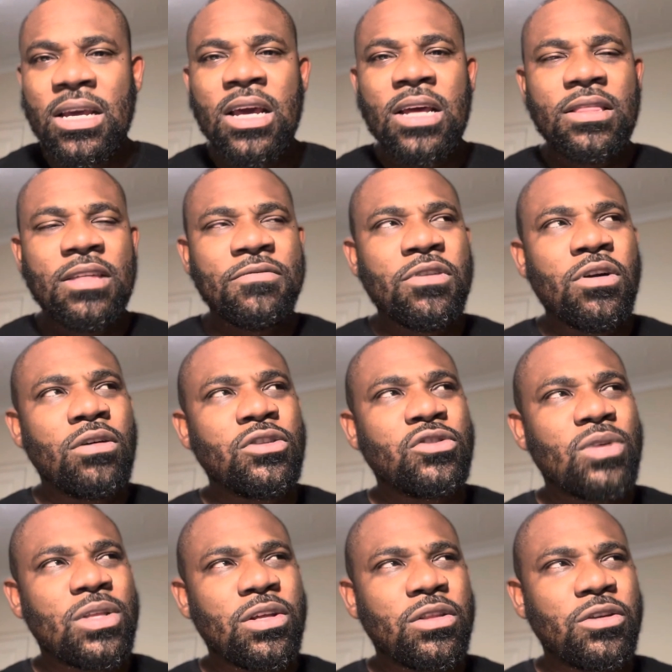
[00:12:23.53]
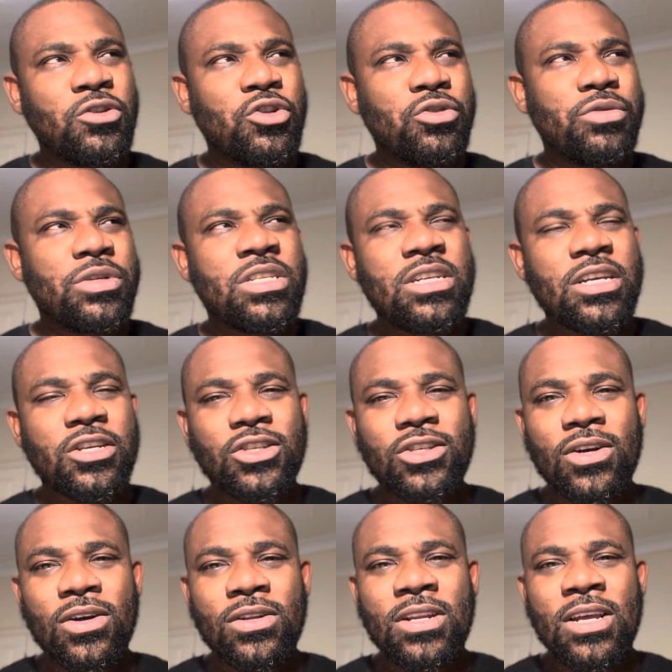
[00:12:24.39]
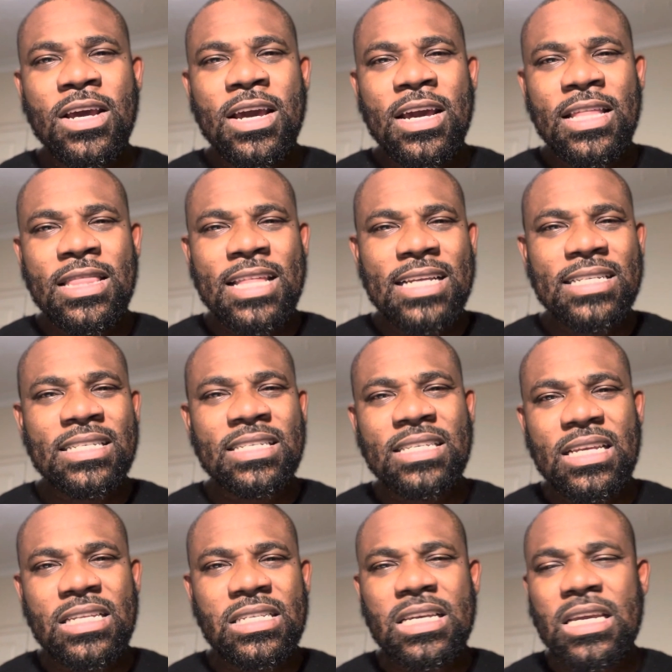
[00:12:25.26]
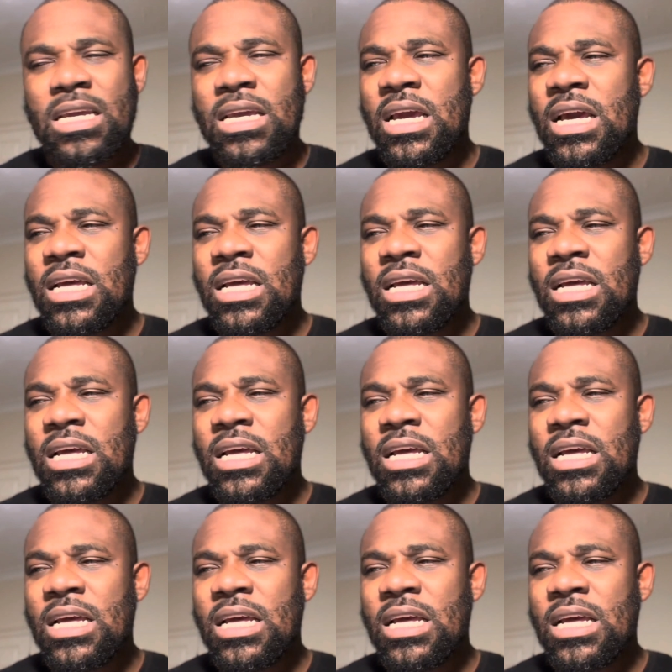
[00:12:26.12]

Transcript: they've gone to another jurisdiction in that city,